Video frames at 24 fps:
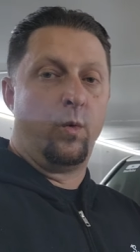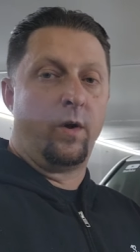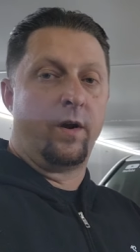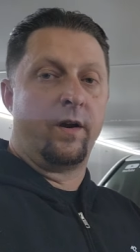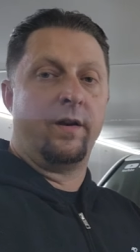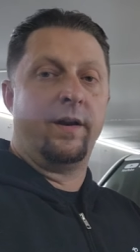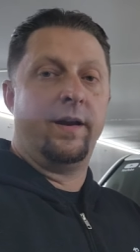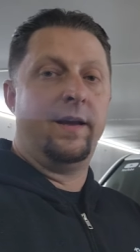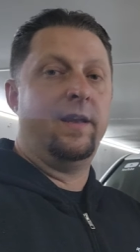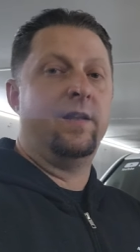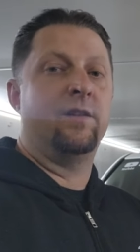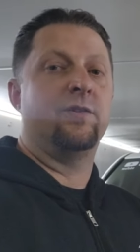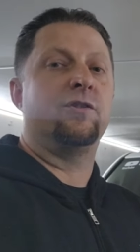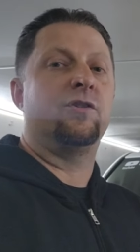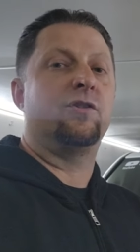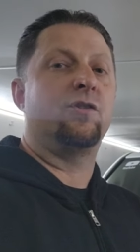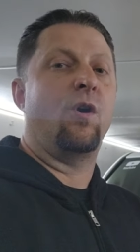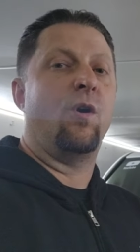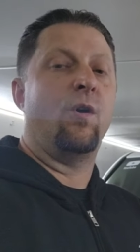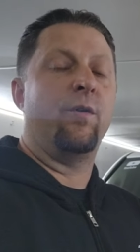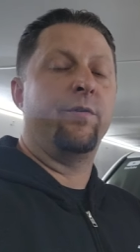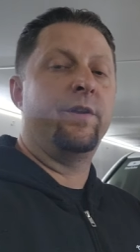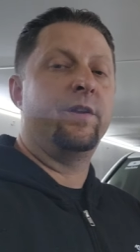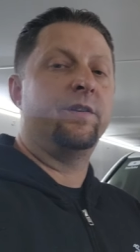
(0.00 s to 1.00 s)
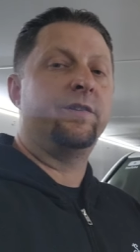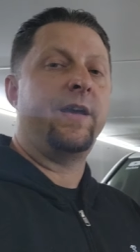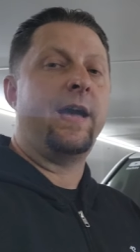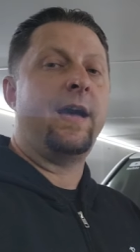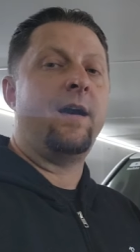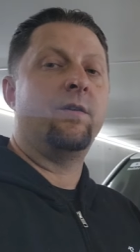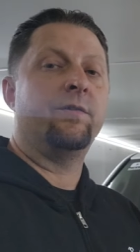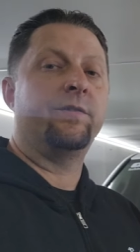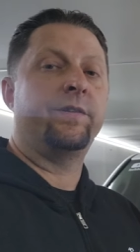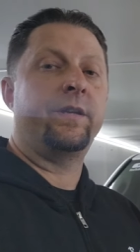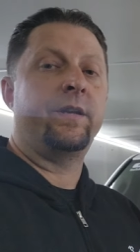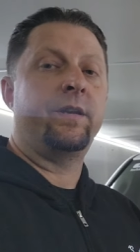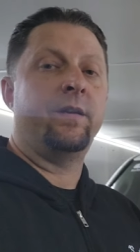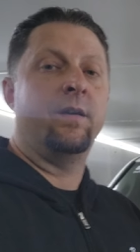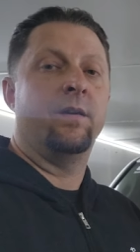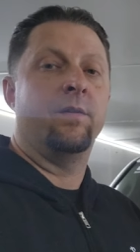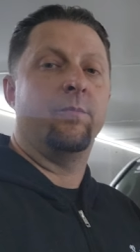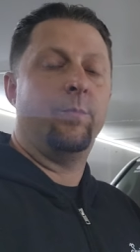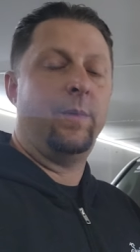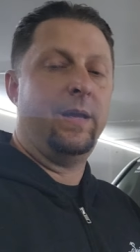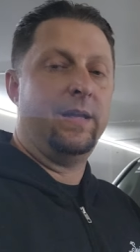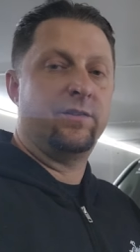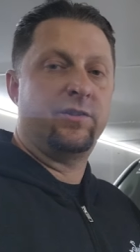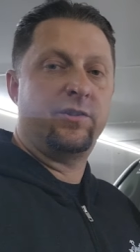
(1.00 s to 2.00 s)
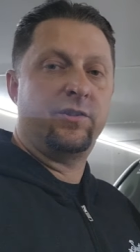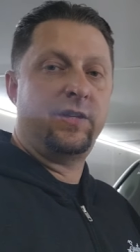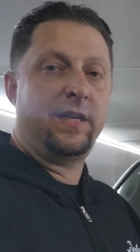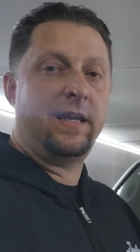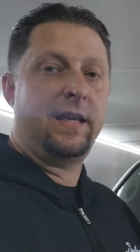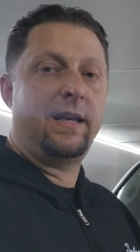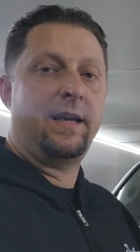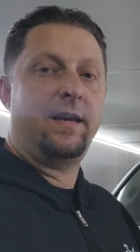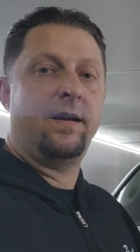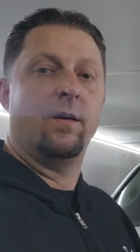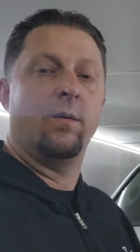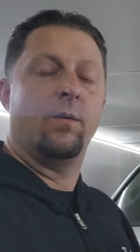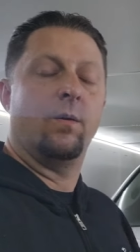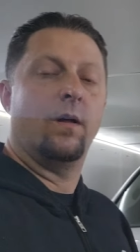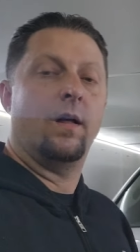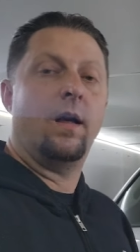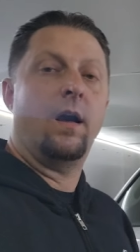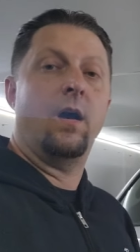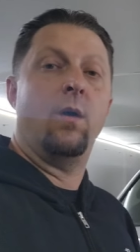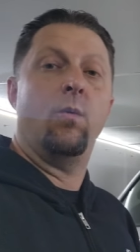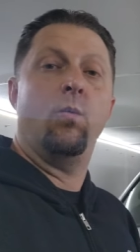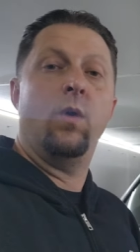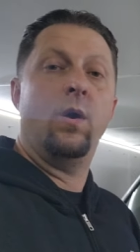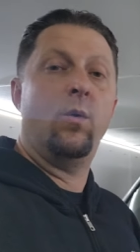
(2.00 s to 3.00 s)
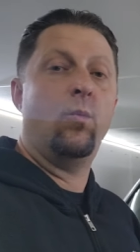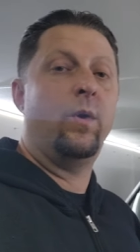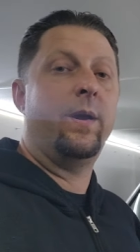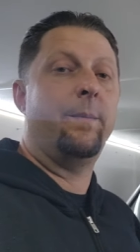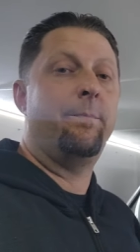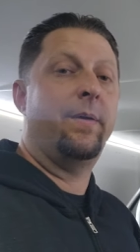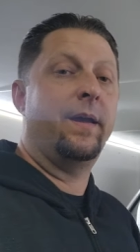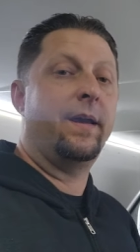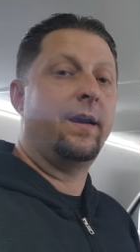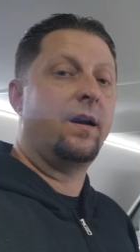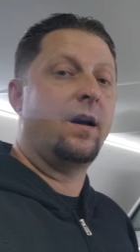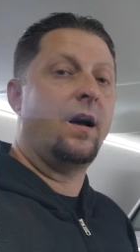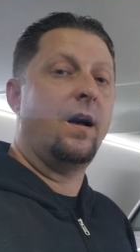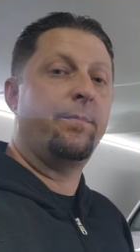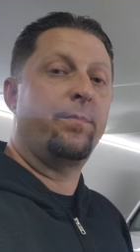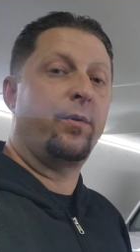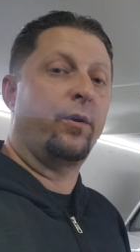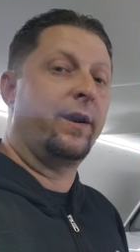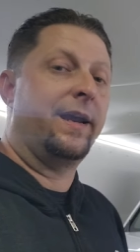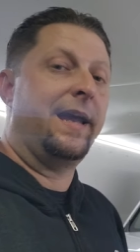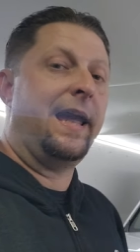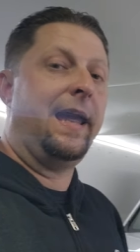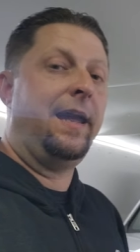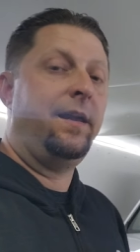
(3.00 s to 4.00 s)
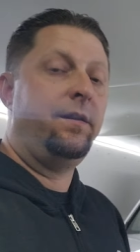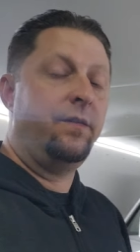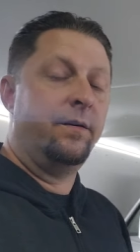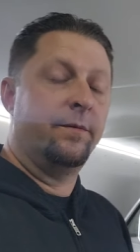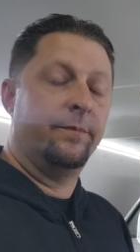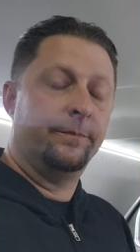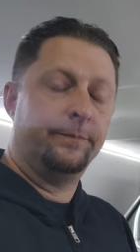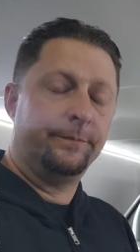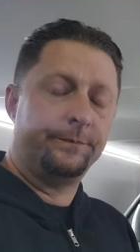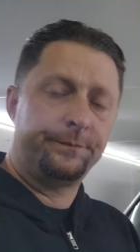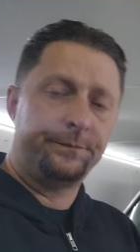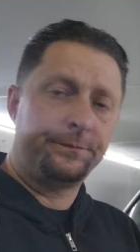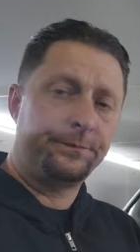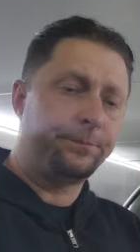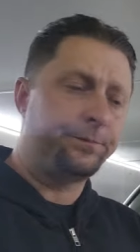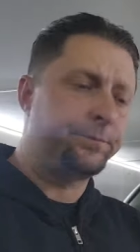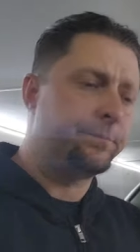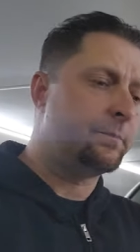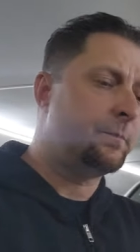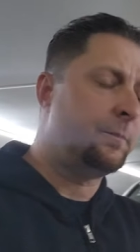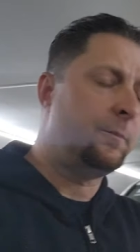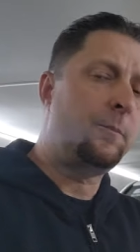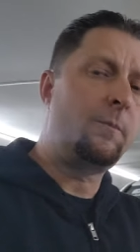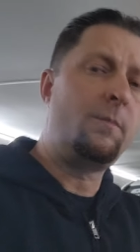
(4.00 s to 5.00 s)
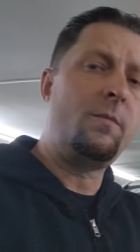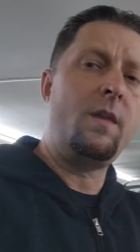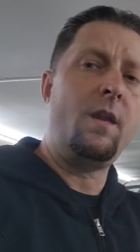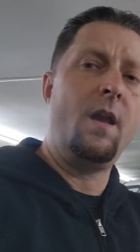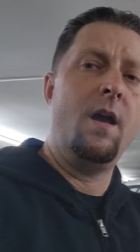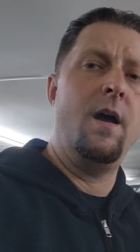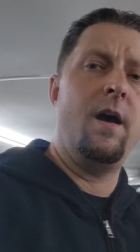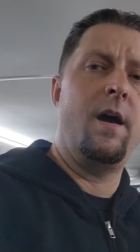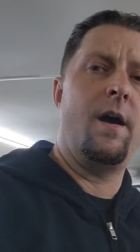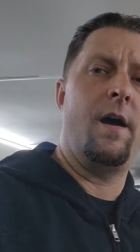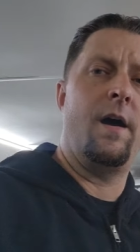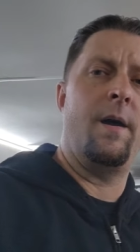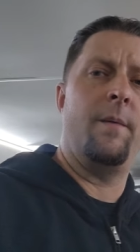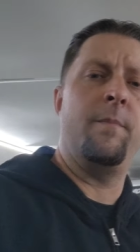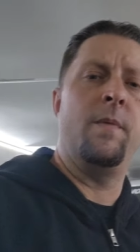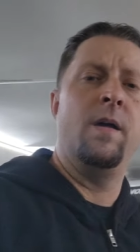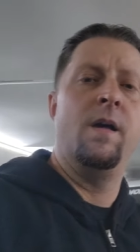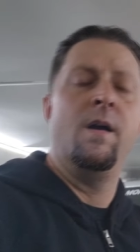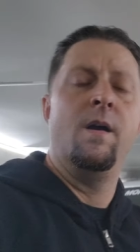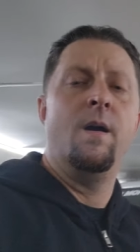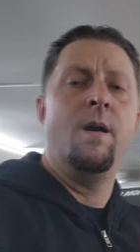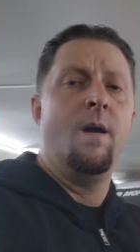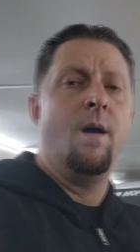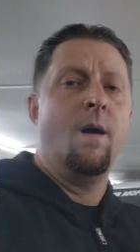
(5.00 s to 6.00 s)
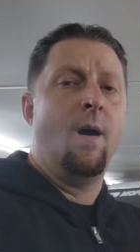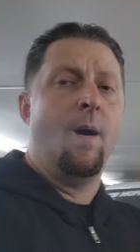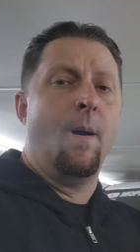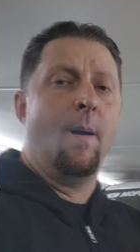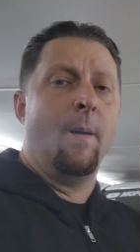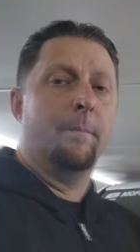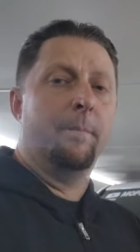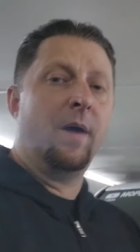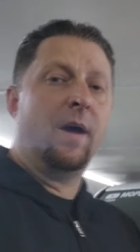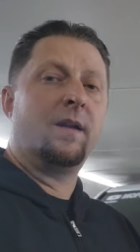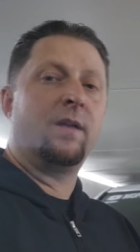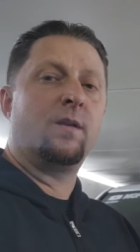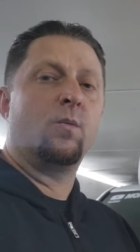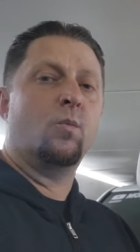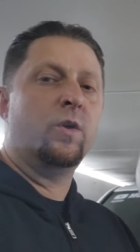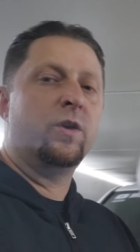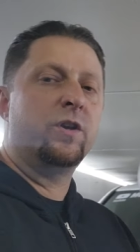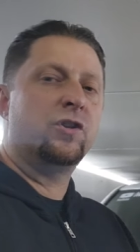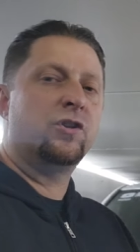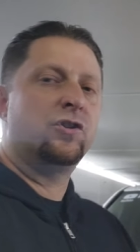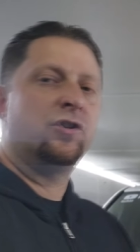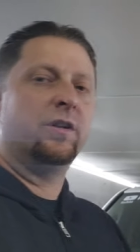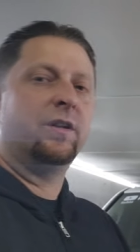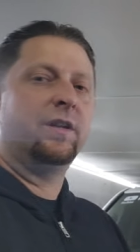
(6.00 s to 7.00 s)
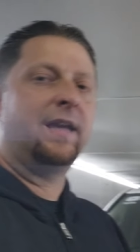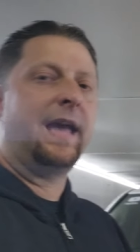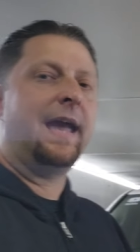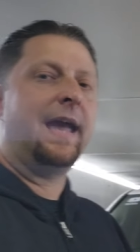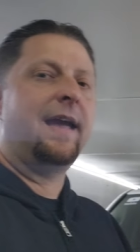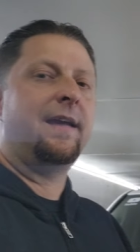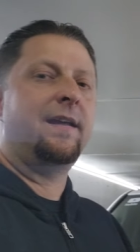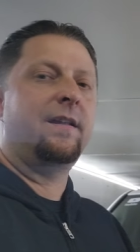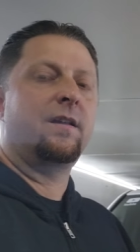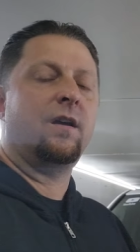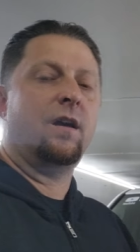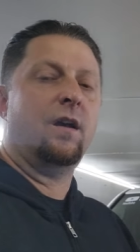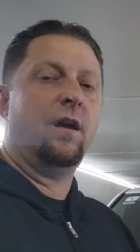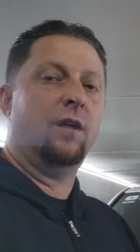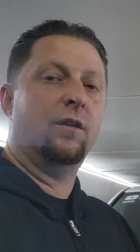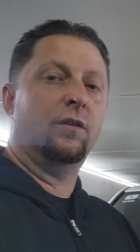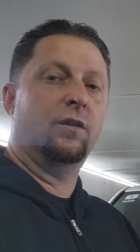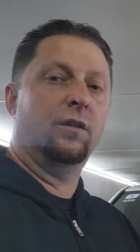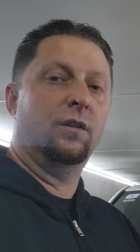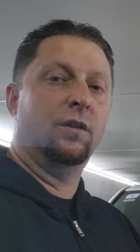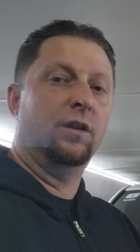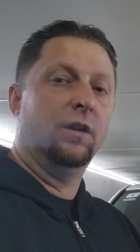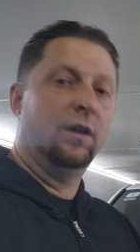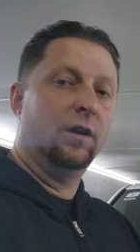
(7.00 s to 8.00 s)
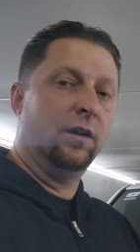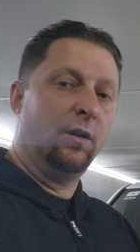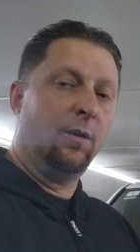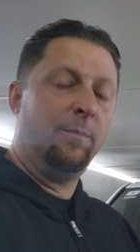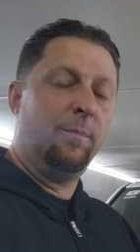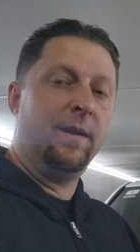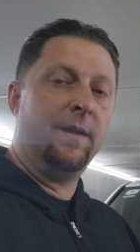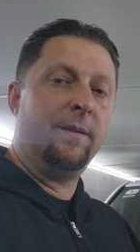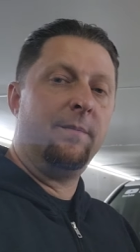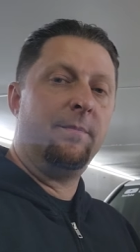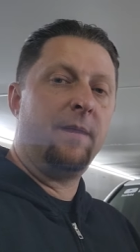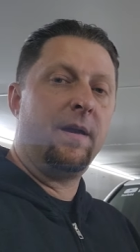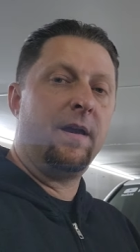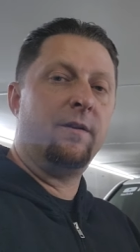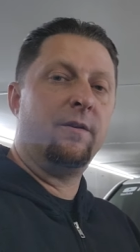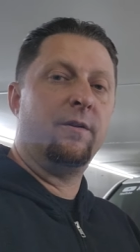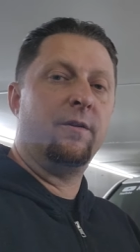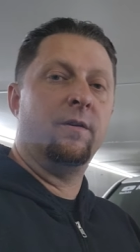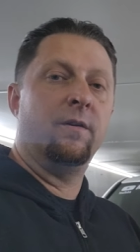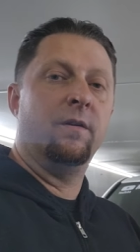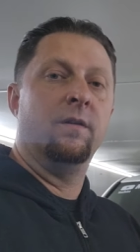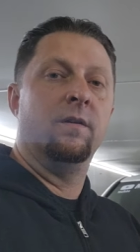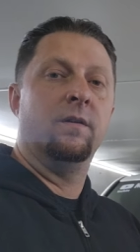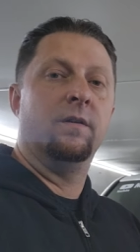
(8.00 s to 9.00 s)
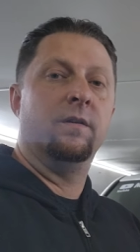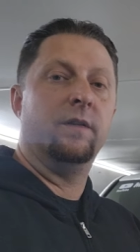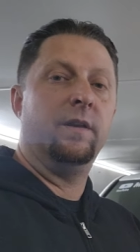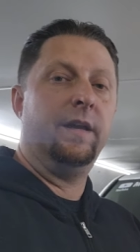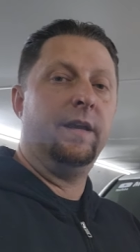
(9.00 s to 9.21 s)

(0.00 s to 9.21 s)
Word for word: We're going to install this housing and see what we pick up or gain. But we should gain a little bit better